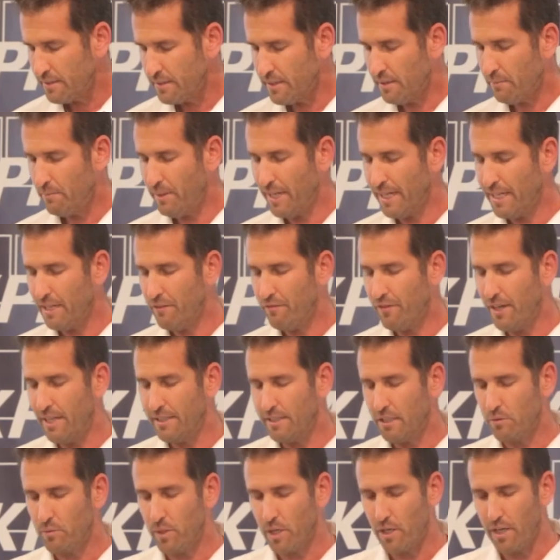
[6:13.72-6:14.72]
The big
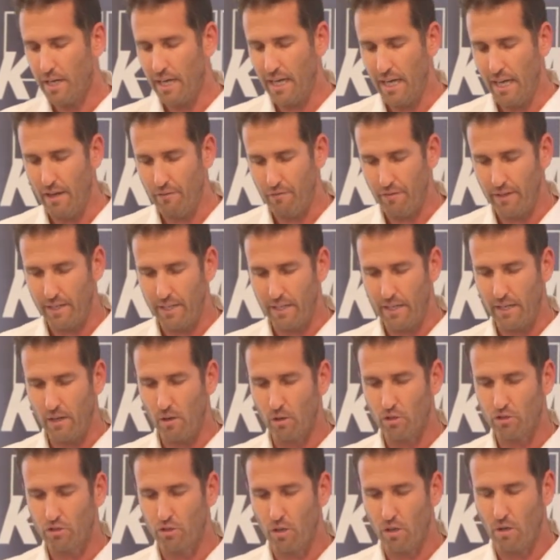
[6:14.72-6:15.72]
event that we're going to have in
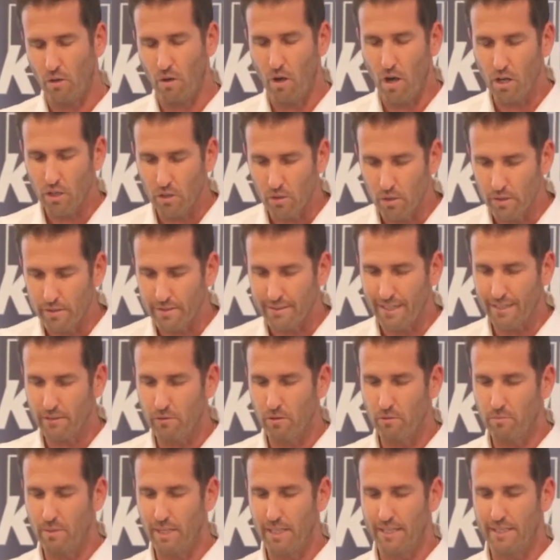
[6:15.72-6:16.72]
August, that
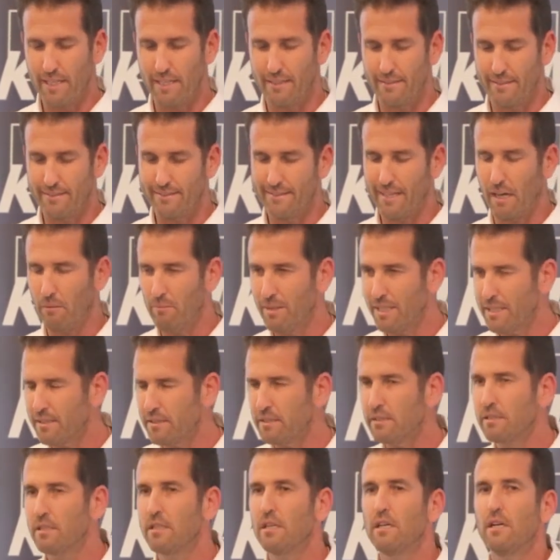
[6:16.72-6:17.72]
will be the summit,
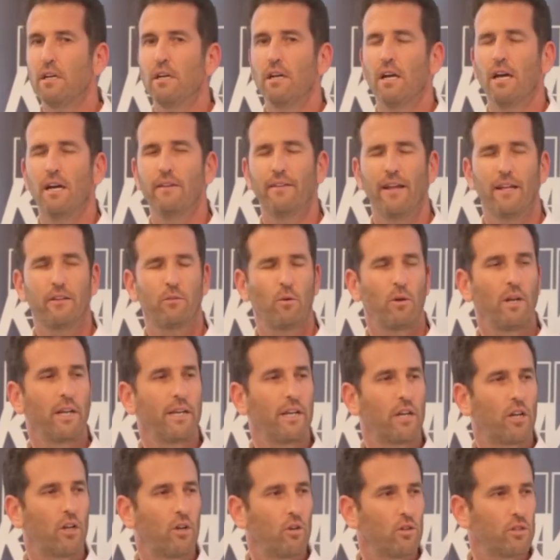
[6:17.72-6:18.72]
and that will
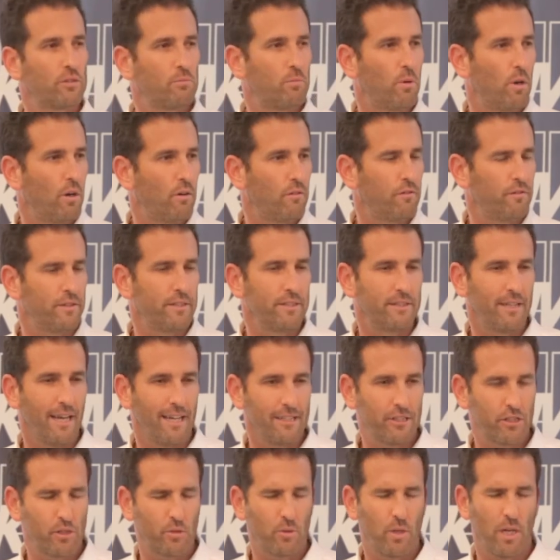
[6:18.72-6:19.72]
include both
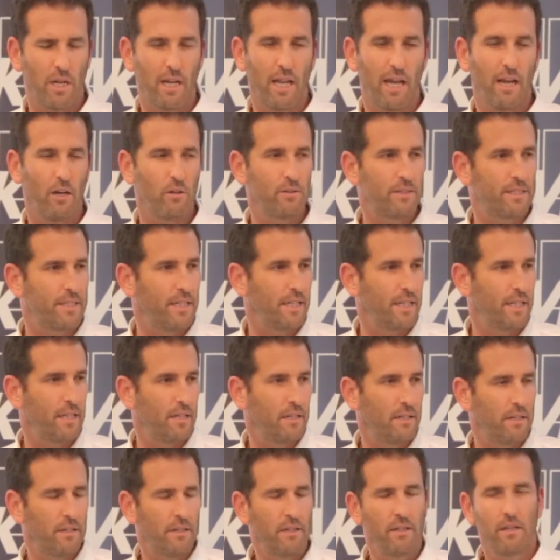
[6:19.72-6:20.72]
industrial
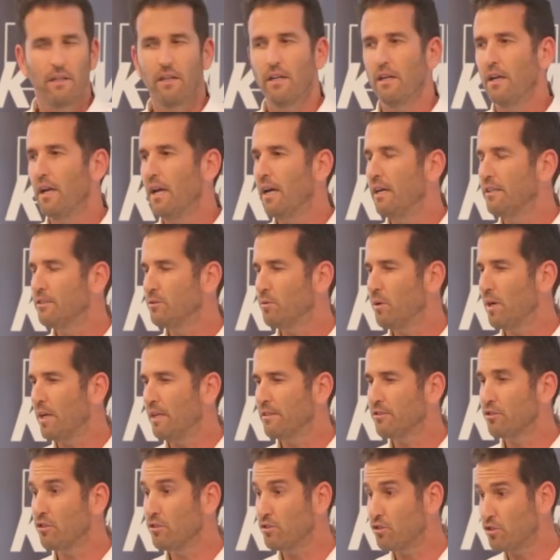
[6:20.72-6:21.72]
IoT as well
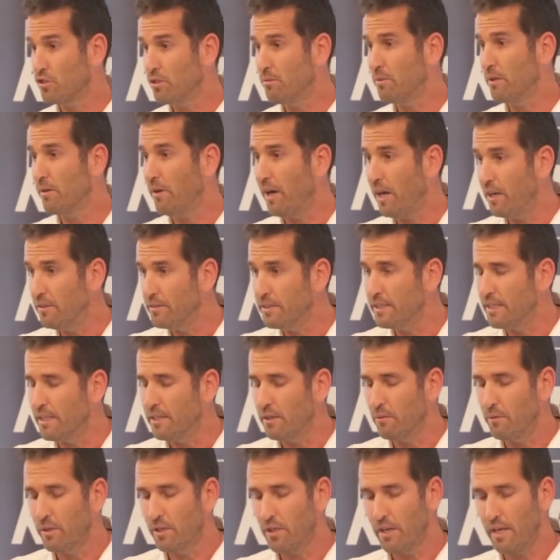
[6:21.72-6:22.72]
as consumer
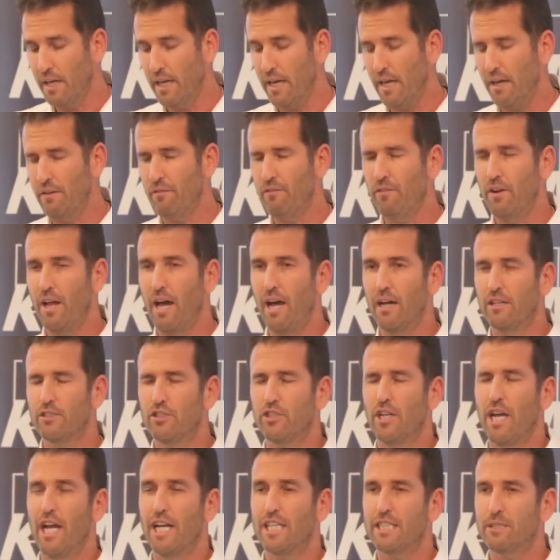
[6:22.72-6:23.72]
IoT. We're going to have
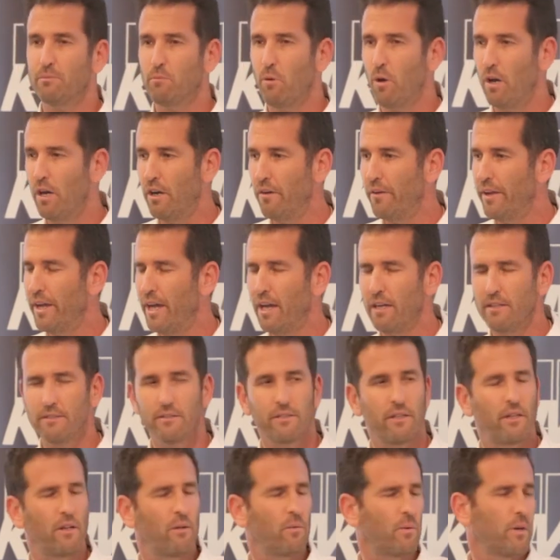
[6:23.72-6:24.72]
large expo
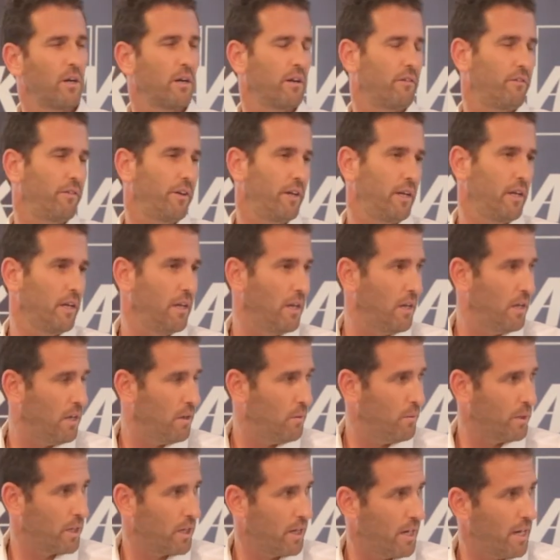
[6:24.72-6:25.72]
areas, and
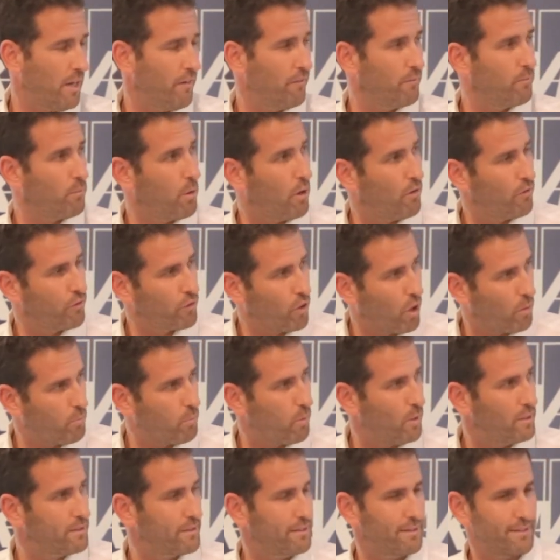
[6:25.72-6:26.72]
we're going to have both
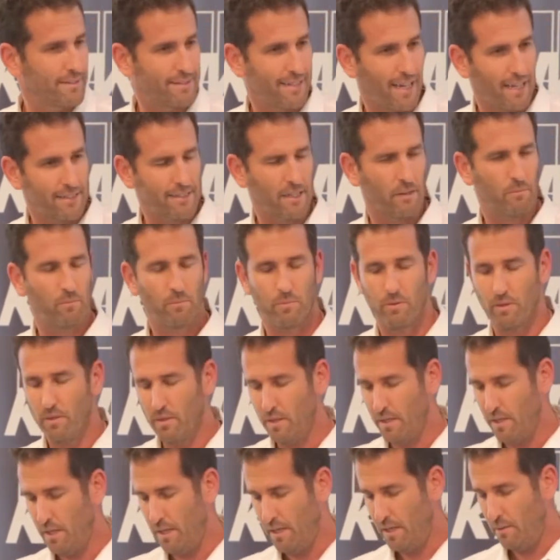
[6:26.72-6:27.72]
corporate and startup
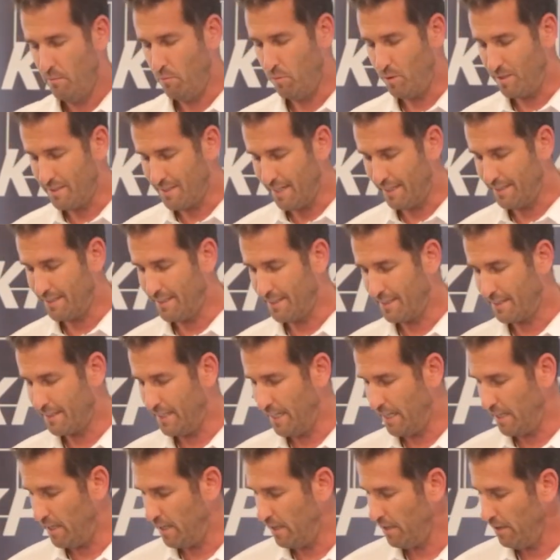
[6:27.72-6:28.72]
presenting
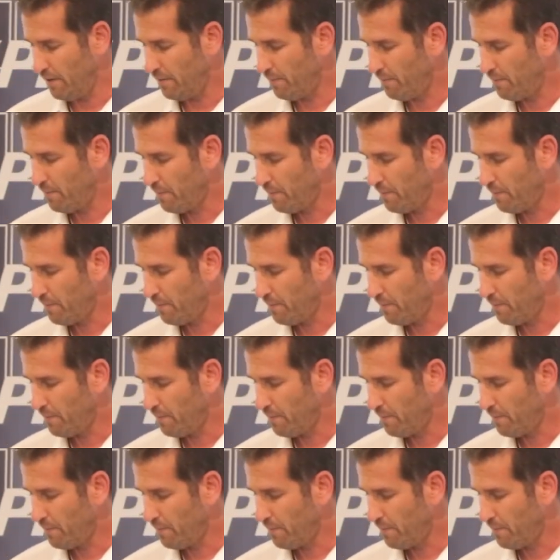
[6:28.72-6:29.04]
there.